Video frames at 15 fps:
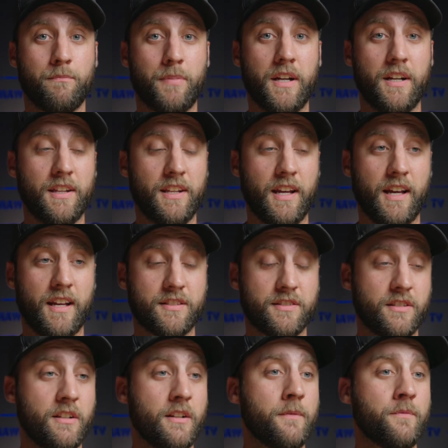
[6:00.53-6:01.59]
pain in the
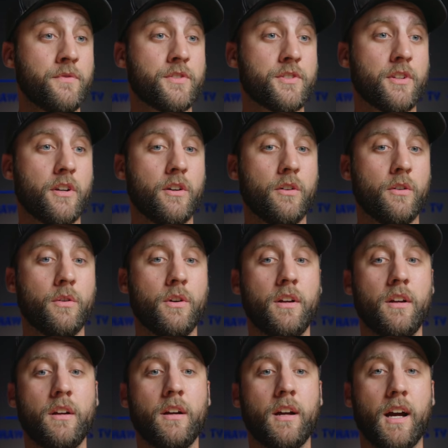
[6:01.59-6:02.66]
ass. So
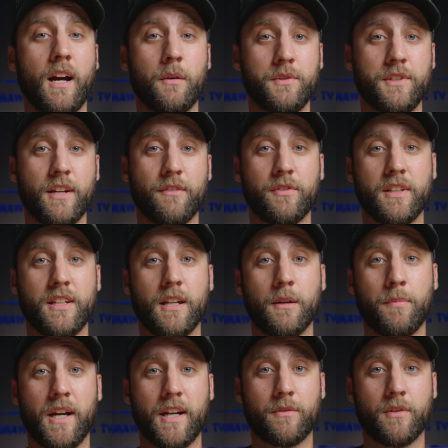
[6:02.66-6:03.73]
I would definitely get a
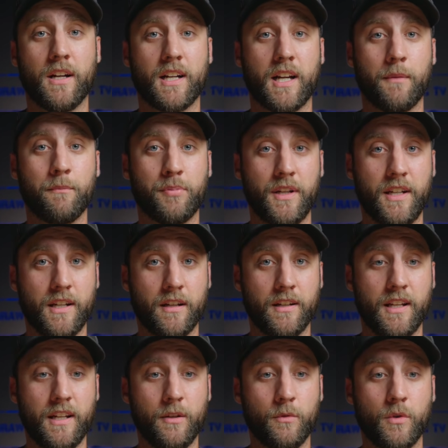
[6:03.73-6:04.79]
bike rack. I'm planning on
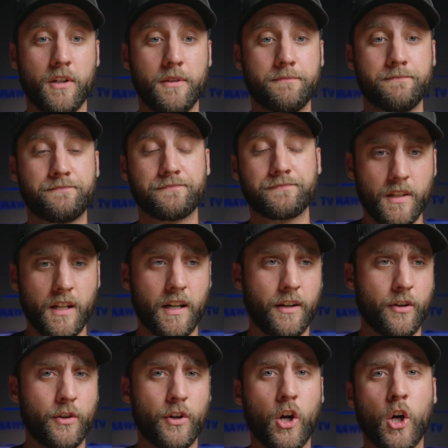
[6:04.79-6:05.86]
getting one. I
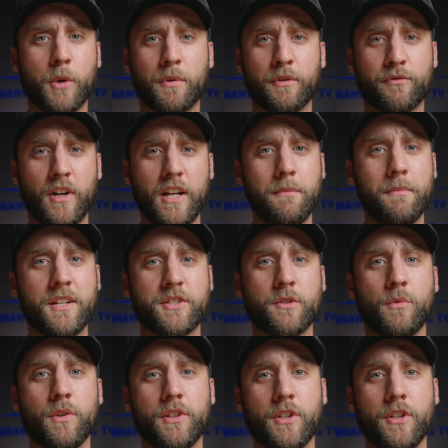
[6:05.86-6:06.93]
heard Harbor Freight makes a
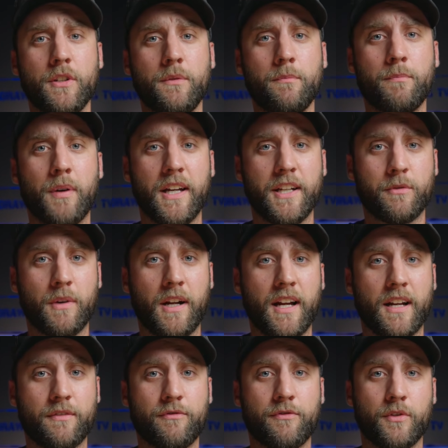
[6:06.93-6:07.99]
really good bike
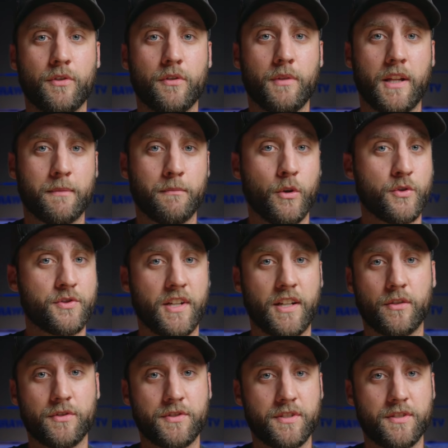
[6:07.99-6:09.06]
rack for like
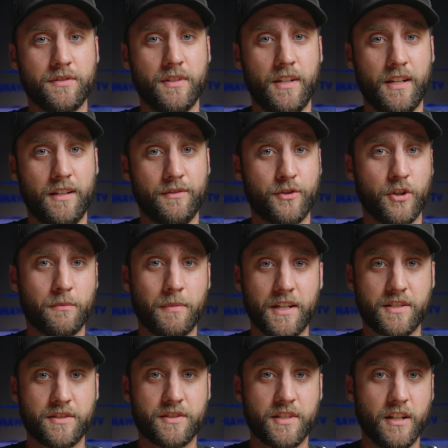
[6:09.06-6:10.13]
motorcycles and dirt
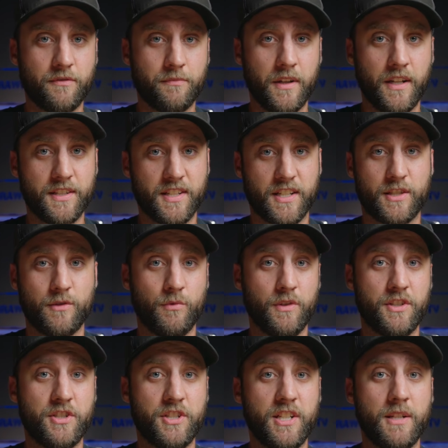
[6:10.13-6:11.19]
bikes and stuff, and it's actually
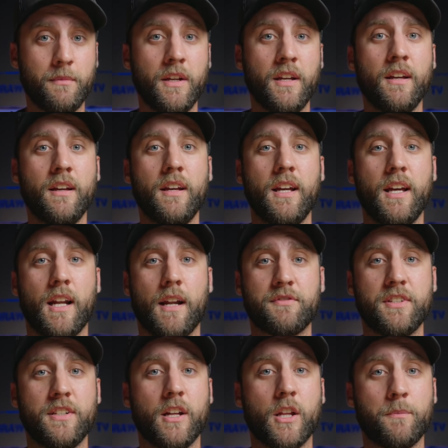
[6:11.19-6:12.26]
really cheap. And I've
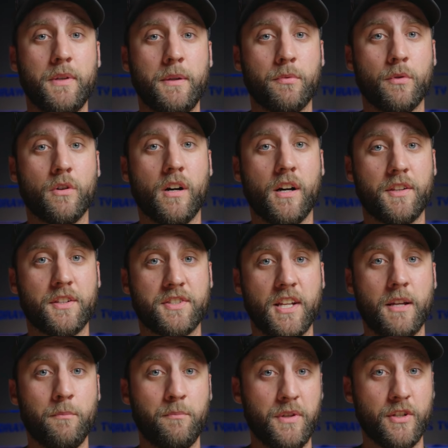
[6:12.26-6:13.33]
seen other people on the
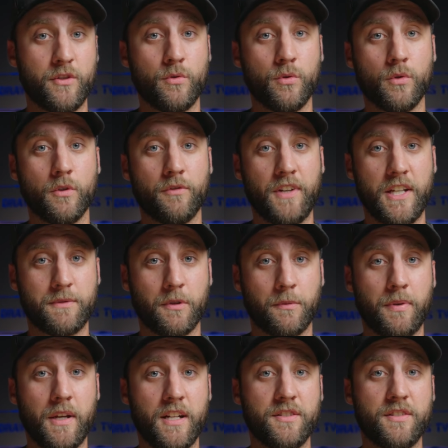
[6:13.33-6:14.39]
same Be Cool Facebook
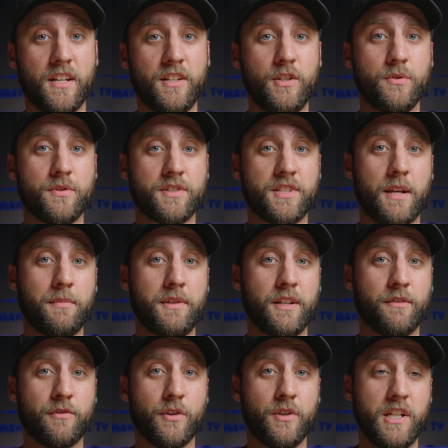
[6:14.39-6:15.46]
page that use the same
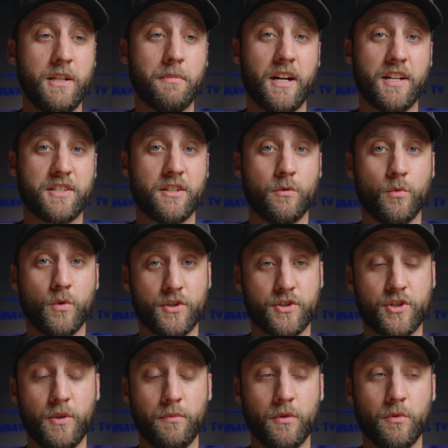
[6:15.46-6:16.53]
thing for their e-bikes, and it works
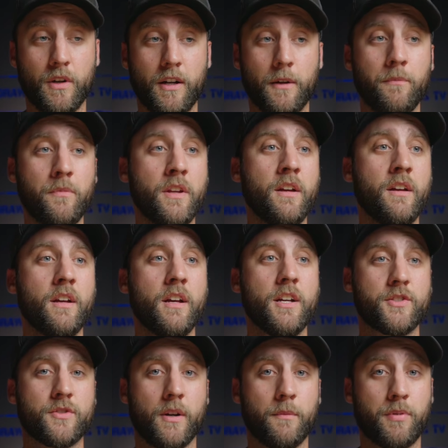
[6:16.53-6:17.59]
super well.
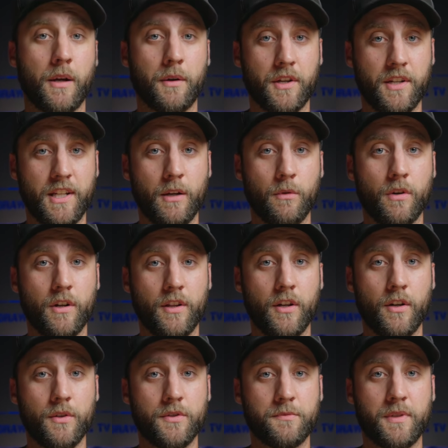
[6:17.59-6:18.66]
So I'm probably going to get one of
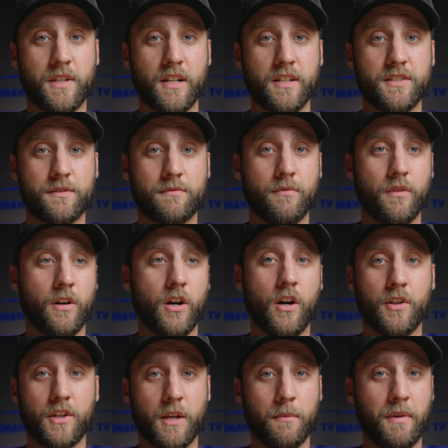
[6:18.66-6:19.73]
those because
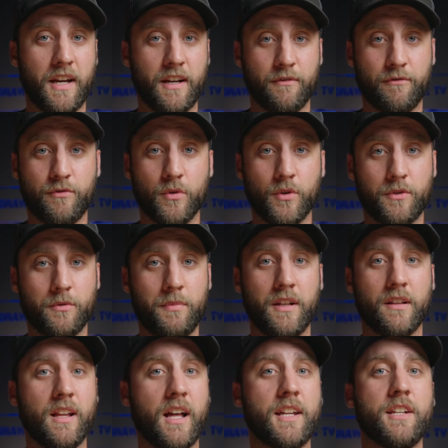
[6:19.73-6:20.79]
hauling it back and forth would be
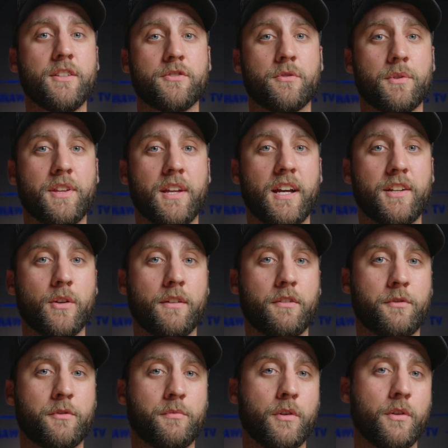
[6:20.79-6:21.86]
a lot easier with that. I don't
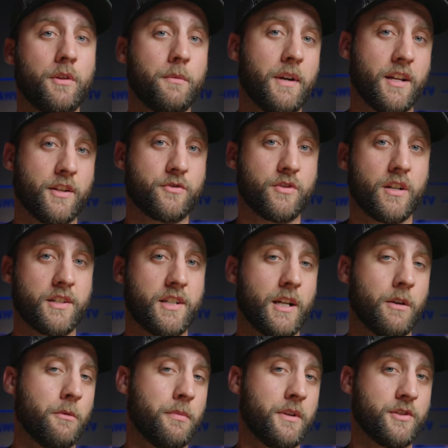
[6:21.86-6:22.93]
have to throw it in the back of the truck,
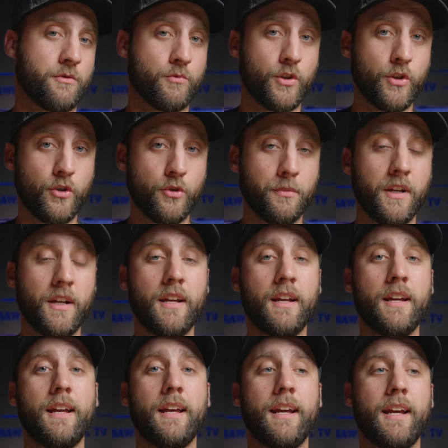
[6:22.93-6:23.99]
take up a bunch of room,
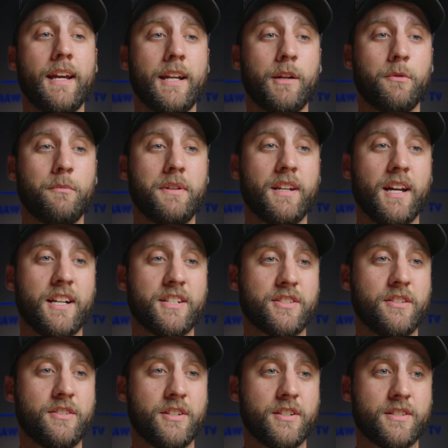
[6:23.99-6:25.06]
and it would be nice
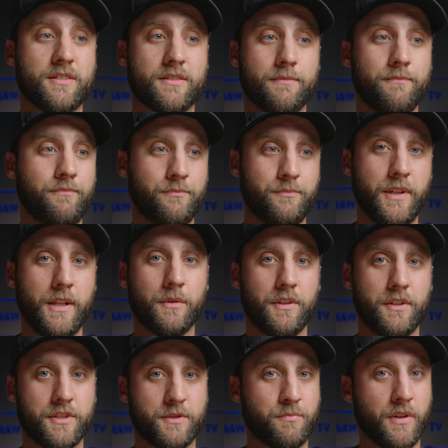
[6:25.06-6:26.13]
to just be able
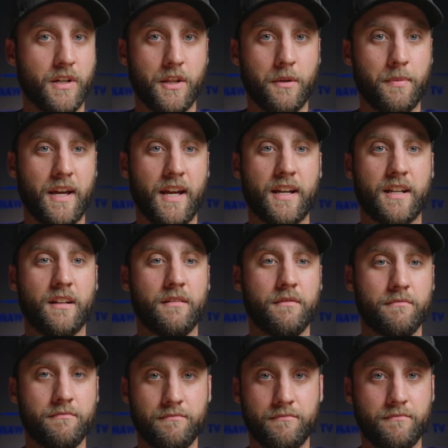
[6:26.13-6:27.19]
to just put it on the back
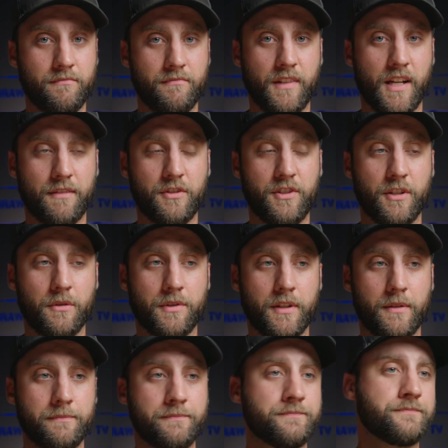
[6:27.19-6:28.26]
and not to deal with
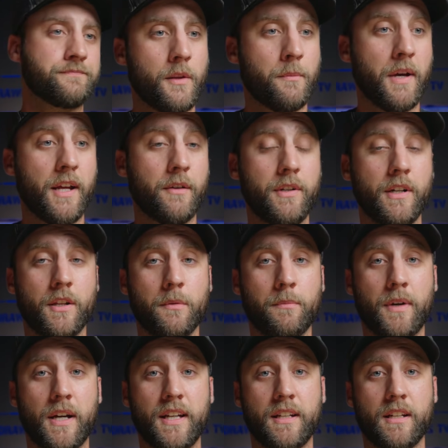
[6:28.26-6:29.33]
it. The battery on the
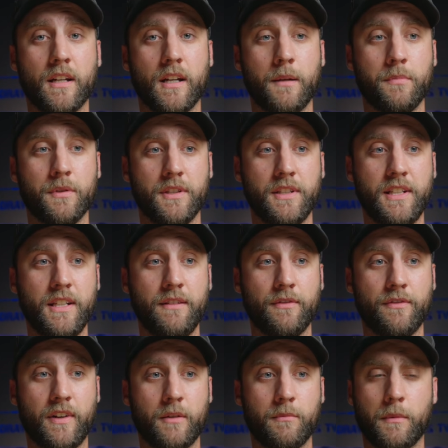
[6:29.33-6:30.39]
bike, I believe,
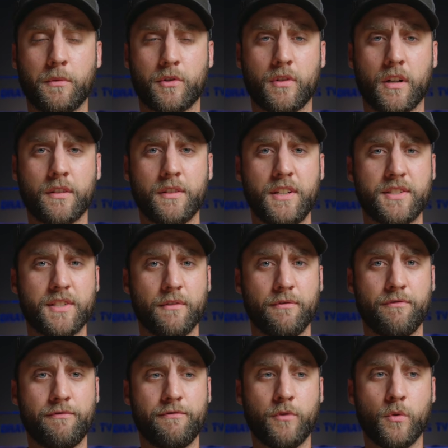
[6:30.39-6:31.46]
if I remember correctly, it's a
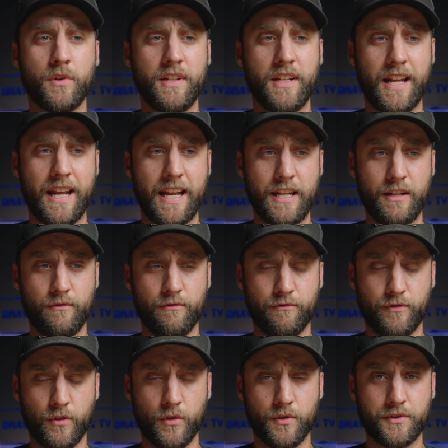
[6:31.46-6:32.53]
48
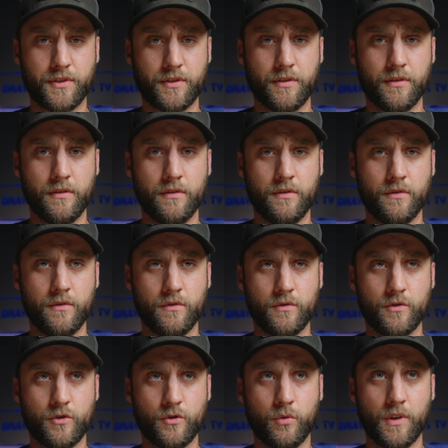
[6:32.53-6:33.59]
volt,
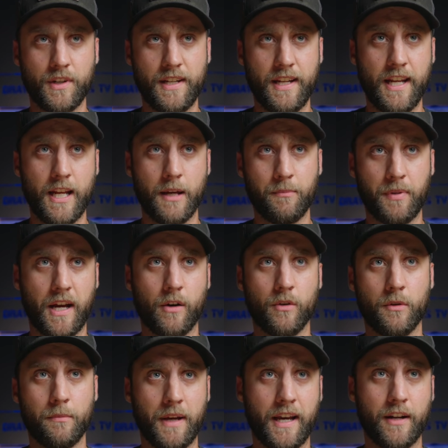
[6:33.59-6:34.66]
20 amp
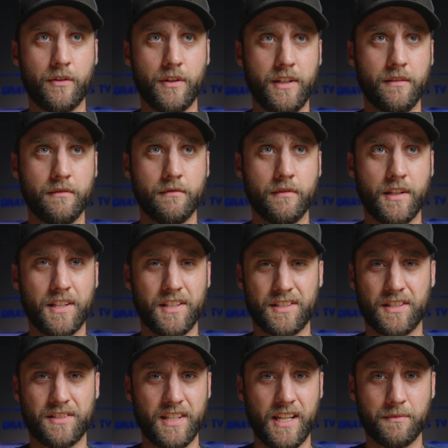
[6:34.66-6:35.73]
hour battery. I think it's
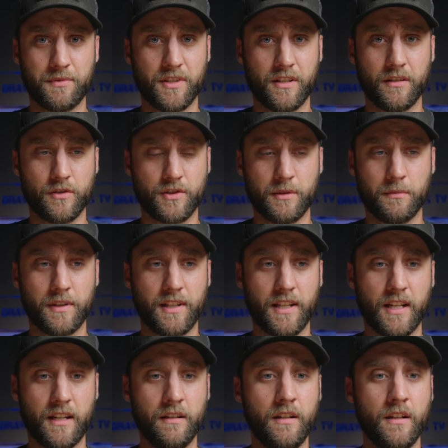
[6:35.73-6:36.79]
a Samsung or something like
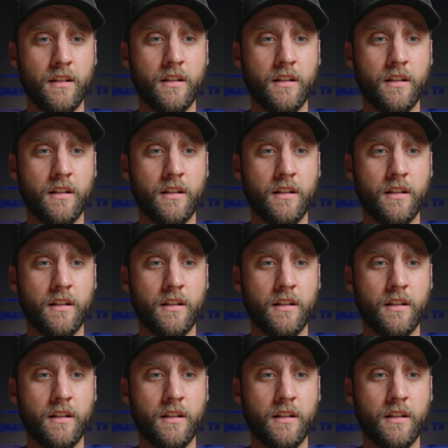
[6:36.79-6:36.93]
that.